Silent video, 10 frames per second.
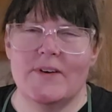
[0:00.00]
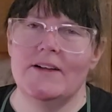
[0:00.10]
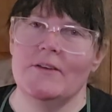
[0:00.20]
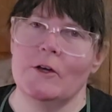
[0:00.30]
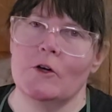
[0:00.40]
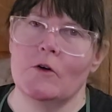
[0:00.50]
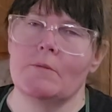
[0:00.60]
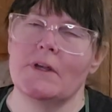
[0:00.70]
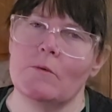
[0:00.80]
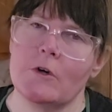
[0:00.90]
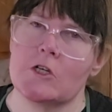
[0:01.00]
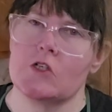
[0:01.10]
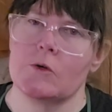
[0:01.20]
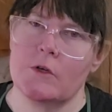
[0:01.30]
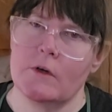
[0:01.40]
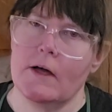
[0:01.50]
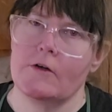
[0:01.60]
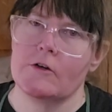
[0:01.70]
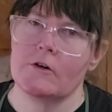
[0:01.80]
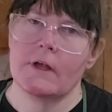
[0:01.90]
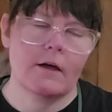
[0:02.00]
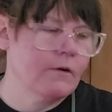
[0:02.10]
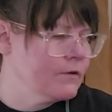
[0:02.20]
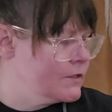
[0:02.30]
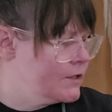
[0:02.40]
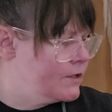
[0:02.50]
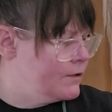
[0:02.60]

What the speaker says: well, no, I'm going to want to show you how it turned out.